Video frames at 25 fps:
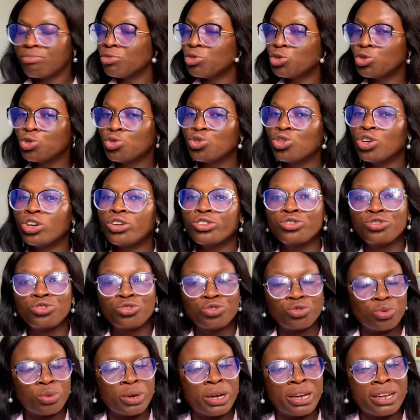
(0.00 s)
Do not
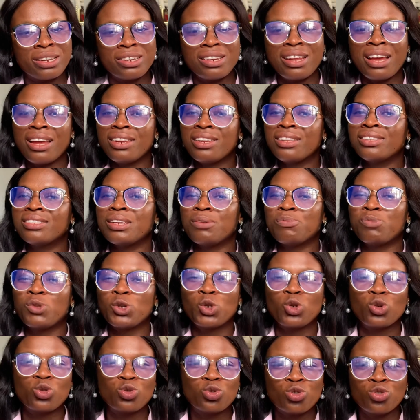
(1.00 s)
duet. Any
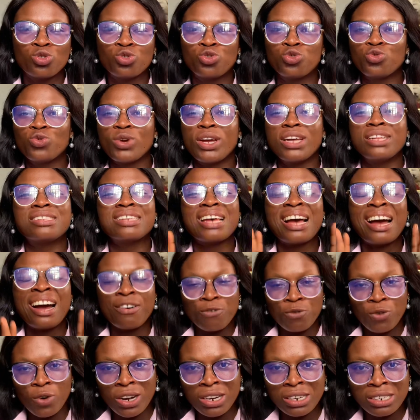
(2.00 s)
temptation to duet,
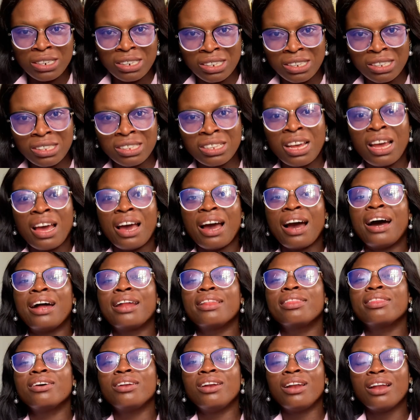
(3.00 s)
avoid it.
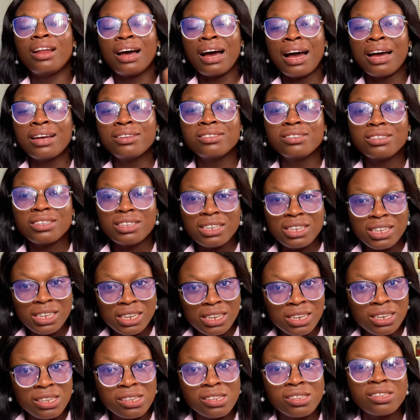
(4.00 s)
And the last
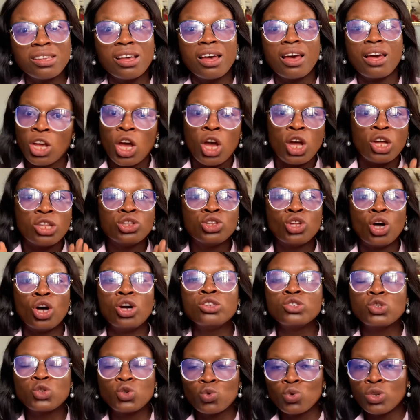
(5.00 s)
is,
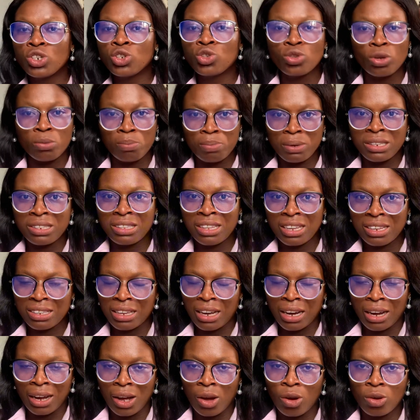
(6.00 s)
don't switch to business
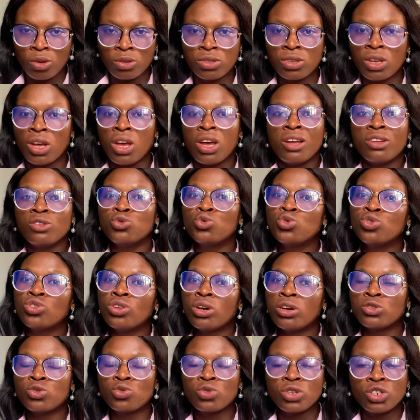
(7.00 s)
account. Do
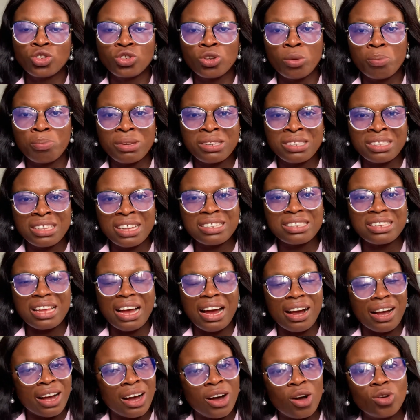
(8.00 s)
not switch to business
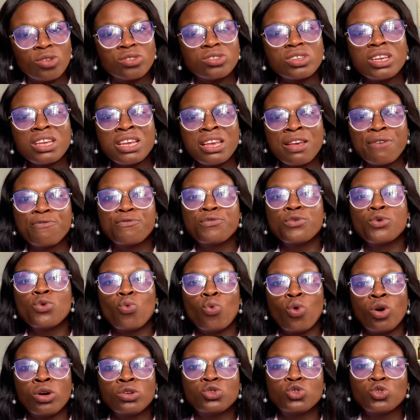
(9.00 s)
account if you
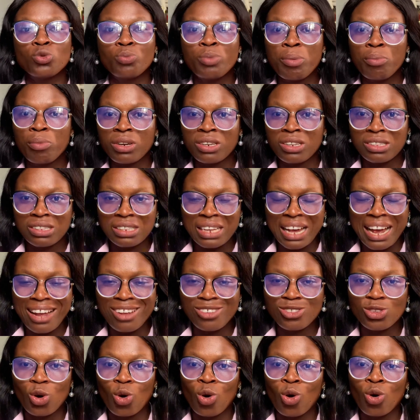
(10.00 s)
want to be
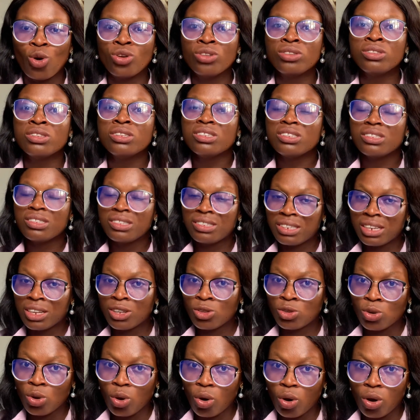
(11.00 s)
monetized on
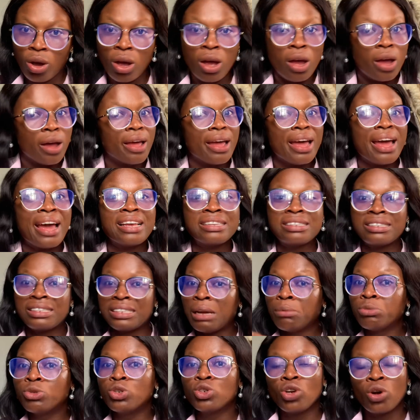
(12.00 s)
TikTok.
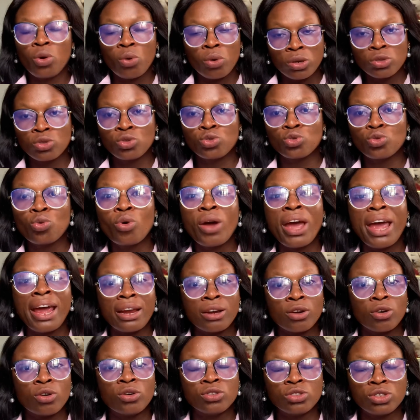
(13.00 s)
Except you don't want to
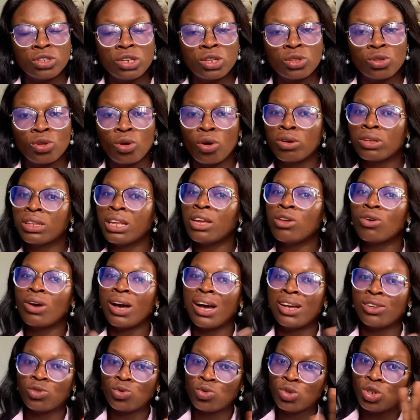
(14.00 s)
earn on TikTok, then you
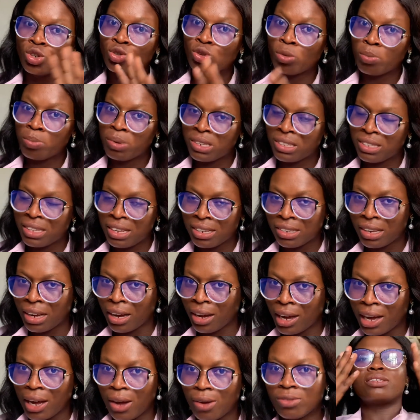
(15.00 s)
can switch to business
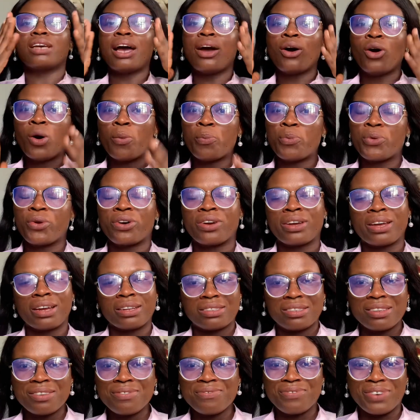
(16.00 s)
account. I hope you're
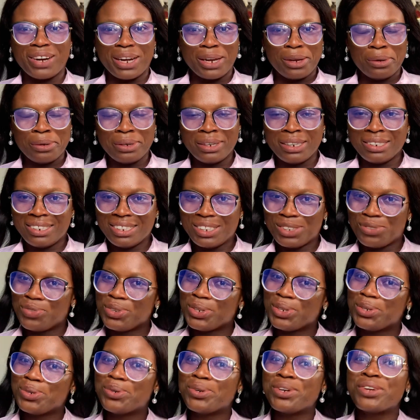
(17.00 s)
getting value in this
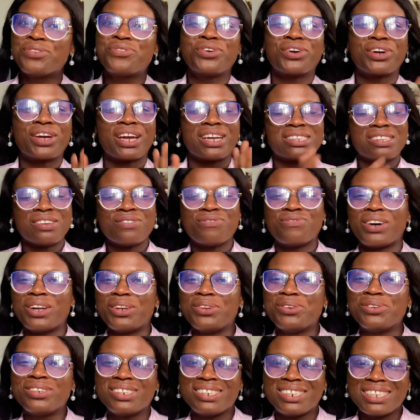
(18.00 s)
video. If you're getting
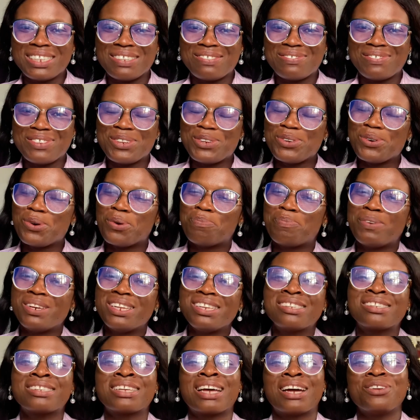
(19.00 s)
value in this video,
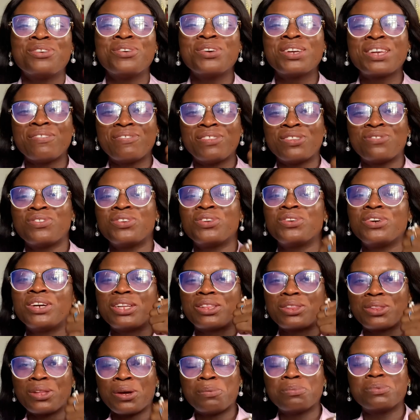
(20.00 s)
please can you give this video a
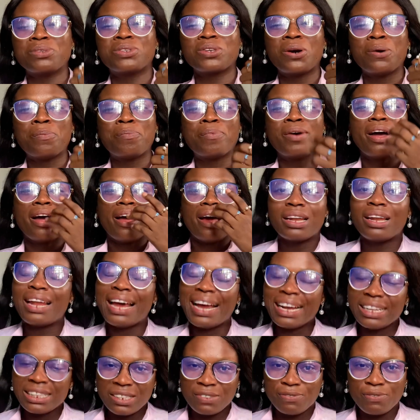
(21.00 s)
thumbs up?
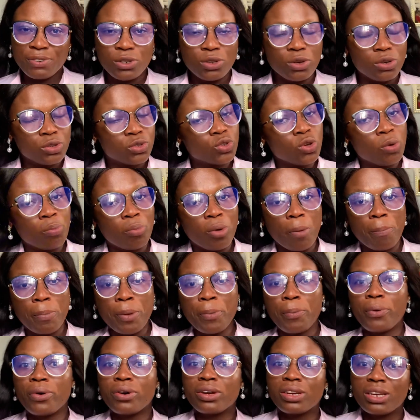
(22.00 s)
Like this video so more
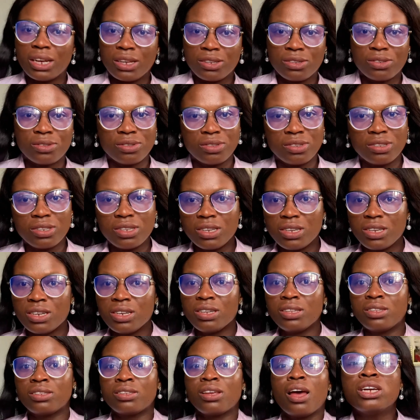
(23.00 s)
people get to
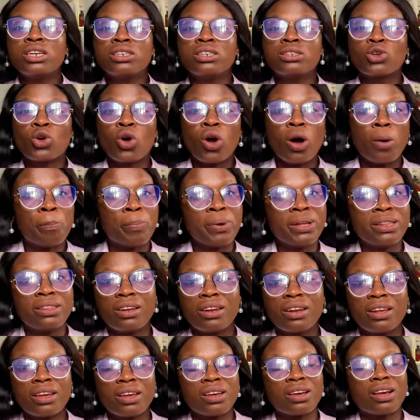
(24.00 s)
see it. Copy the
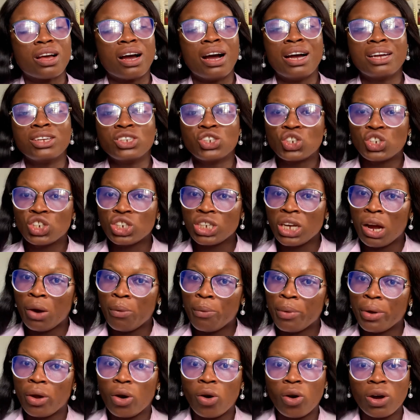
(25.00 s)
link and share
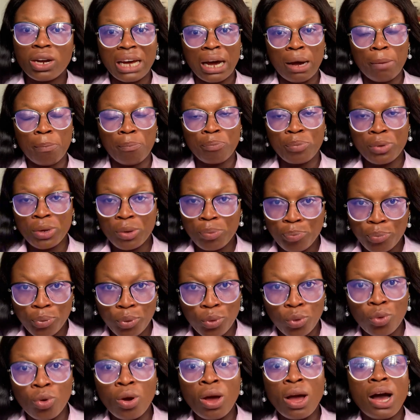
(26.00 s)
with other
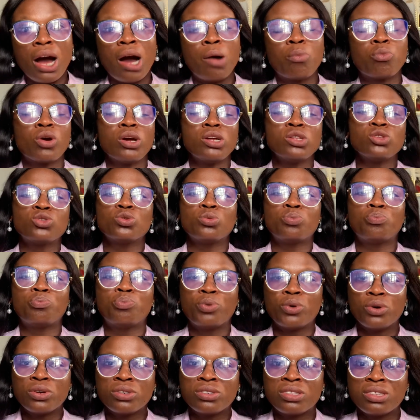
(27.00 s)
people. I'm going to
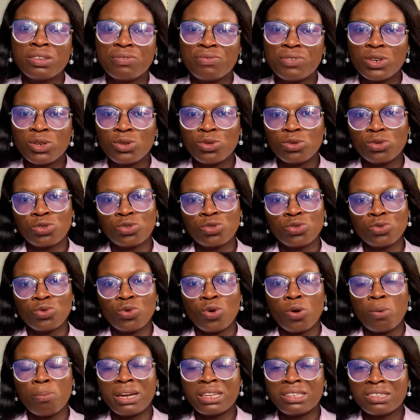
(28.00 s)
post the video
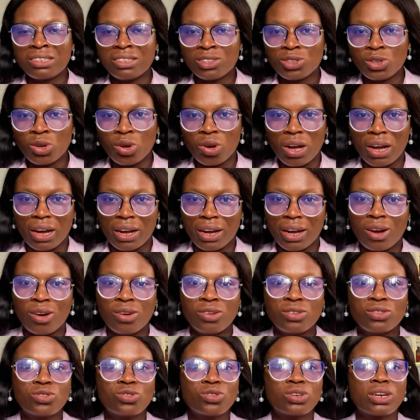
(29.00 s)
too on my TikTok
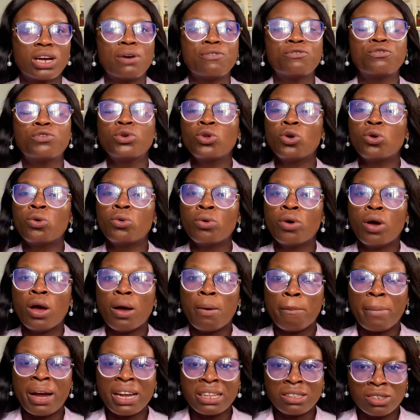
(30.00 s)
account. You can follow
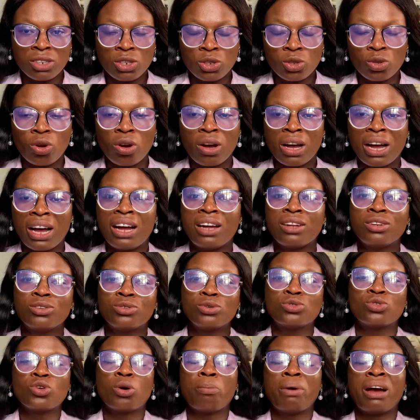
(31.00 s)
my TikTok
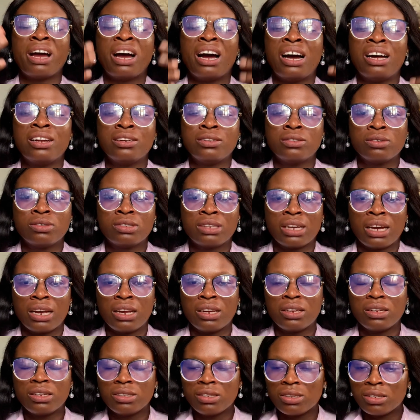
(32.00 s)
handles. All my handles are
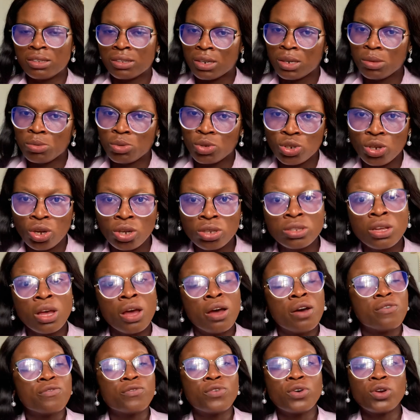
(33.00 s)
in the description.
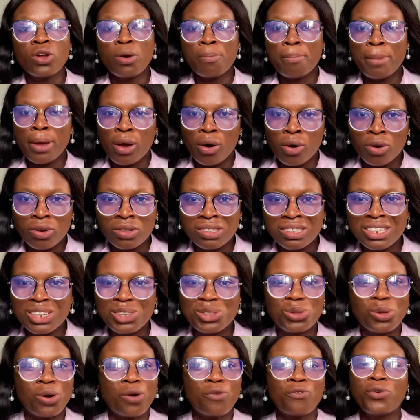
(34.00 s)
Follow me on
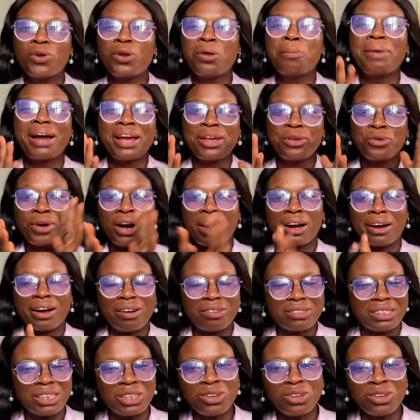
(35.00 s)
TikTok. Follow my new account.